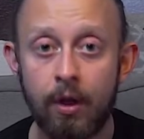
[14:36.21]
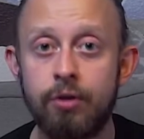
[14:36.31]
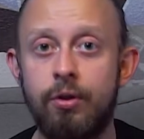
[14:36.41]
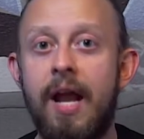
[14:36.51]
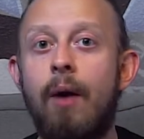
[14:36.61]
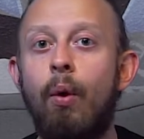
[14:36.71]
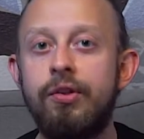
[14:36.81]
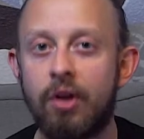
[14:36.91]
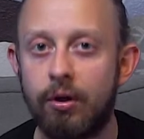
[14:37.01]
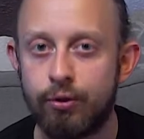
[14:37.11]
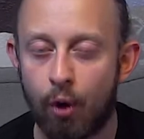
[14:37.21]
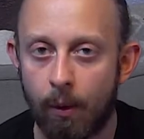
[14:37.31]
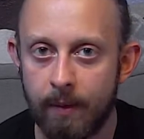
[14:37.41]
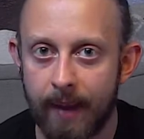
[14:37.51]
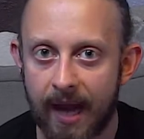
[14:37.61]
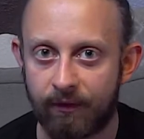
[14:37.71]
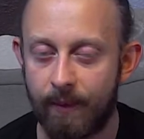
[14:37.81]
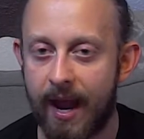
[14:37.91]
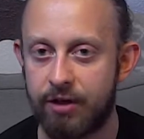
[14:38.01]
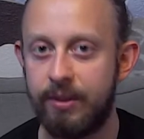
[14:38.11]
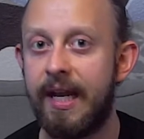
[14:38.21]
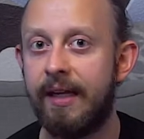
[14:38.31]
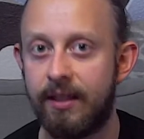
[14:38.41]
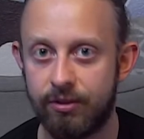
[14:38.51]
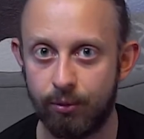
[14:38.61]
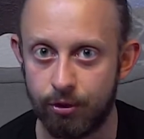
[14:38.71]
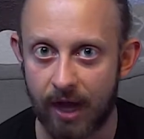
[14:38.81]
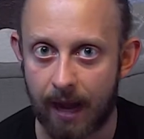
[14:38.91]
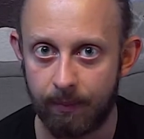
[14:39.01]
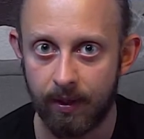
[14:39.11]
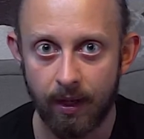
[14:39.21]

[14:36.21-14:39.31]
So now what's going to hold me back from actually getting this new job?